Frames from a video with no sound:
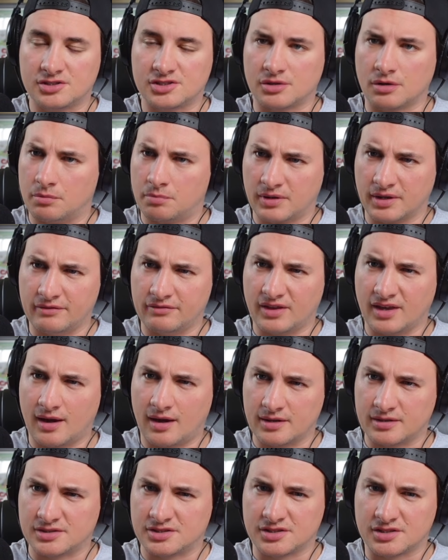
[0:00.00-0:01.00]
So I believe the
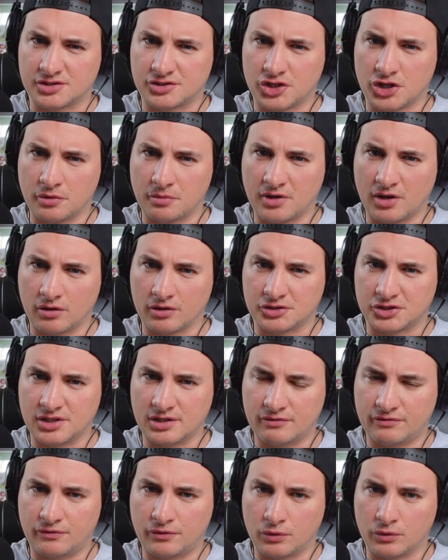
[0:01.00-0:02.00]
irons is the
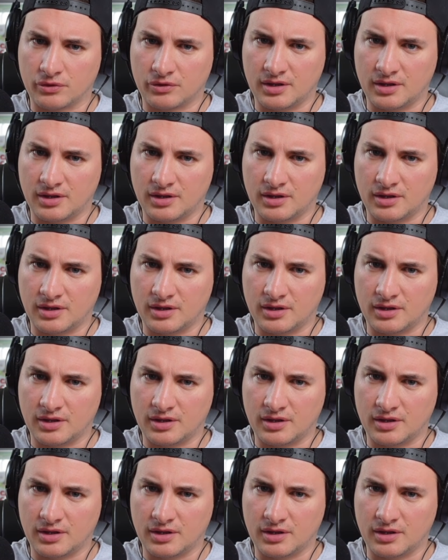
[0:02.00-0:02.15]
terminology for